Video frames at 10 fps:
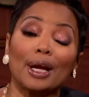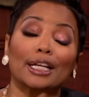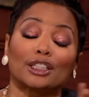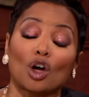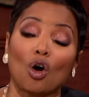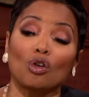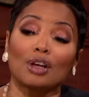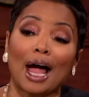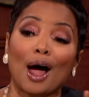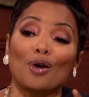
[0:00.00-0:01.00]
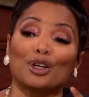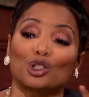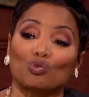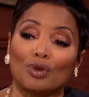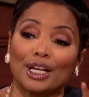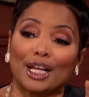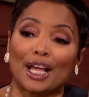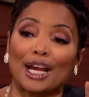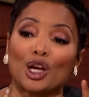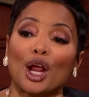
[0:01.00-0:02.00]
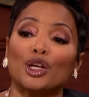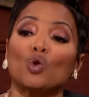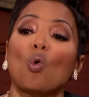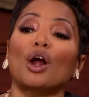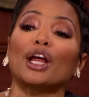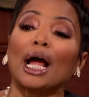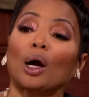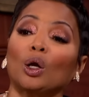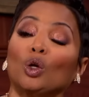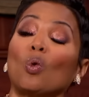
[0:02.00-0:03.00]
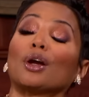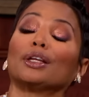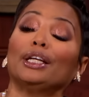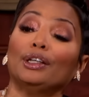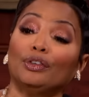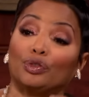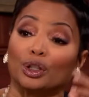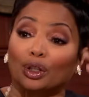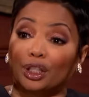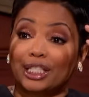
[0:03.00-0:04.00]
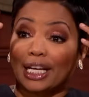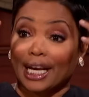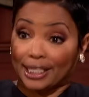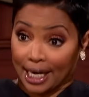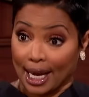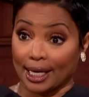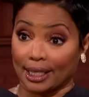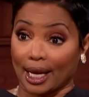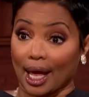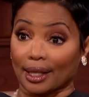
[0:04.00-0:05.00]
It's all loud. And you want to leave to get your head together.